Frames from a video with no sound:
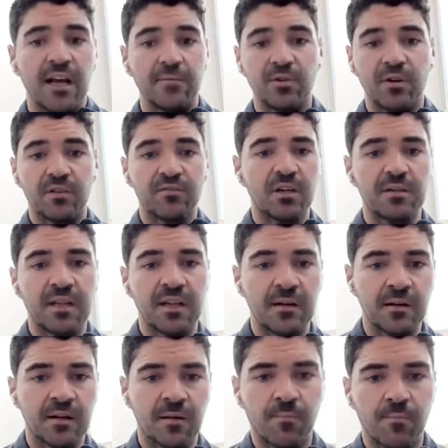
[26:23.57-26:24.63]
And um, so I've got
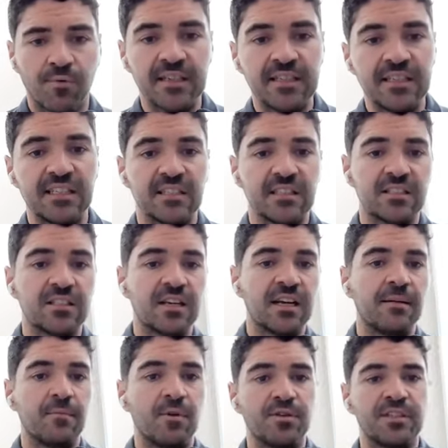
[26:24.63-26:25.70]
a, a pretty decent
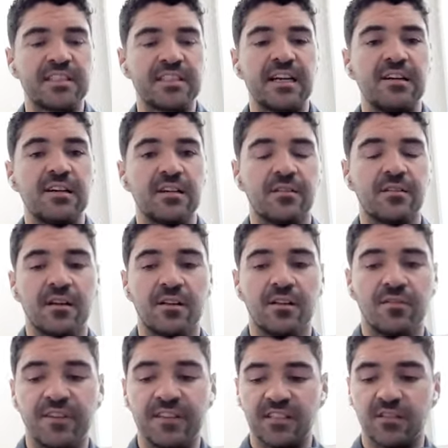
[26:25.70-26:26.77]
um, understanding of the,
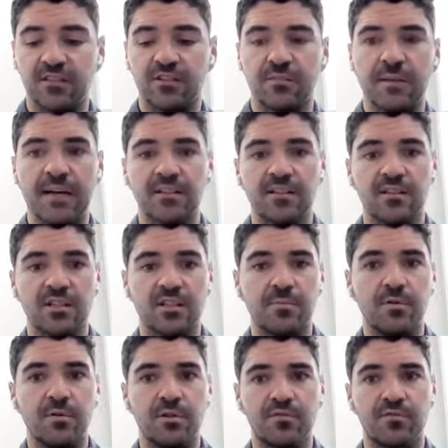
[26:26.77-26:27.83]
the physical demands of the
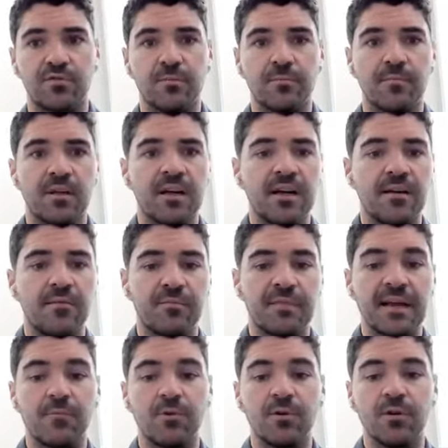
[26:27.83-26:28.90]
sport from um,
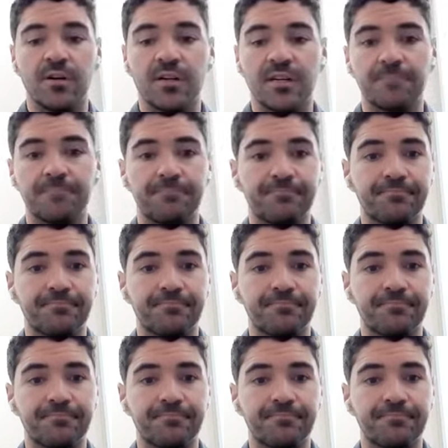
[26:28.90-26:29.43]
from that work.